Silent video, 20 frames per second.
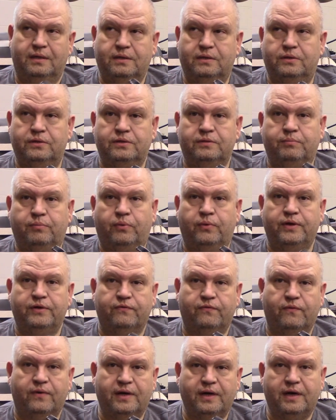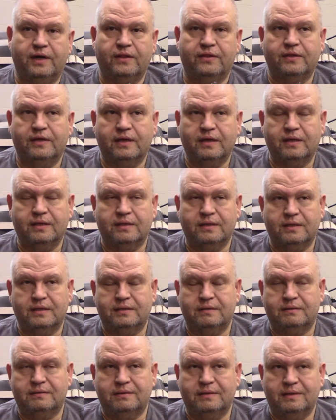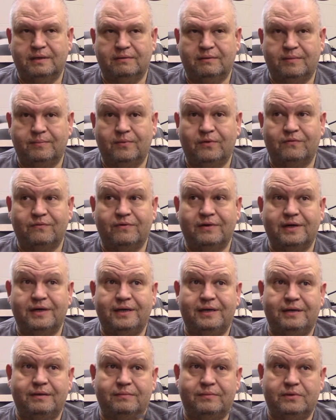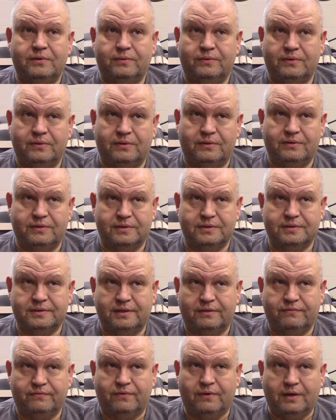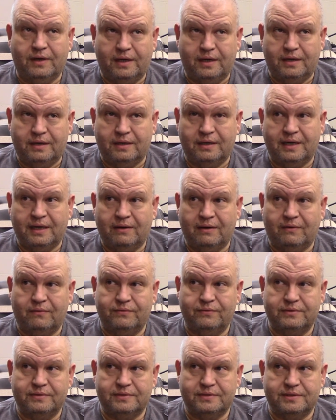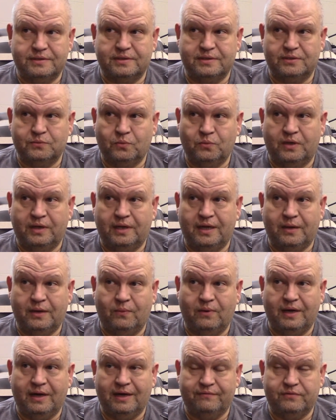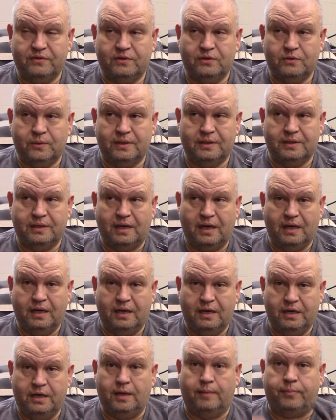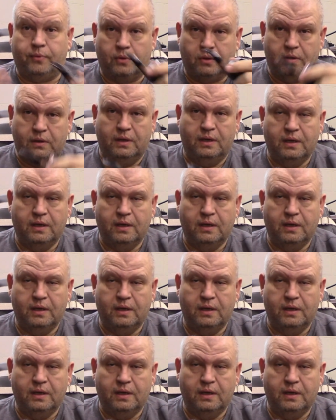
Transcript: good boyfriend thing that, you know, I'm already doing all this stuff right. And now there's just this one day where I have to do it double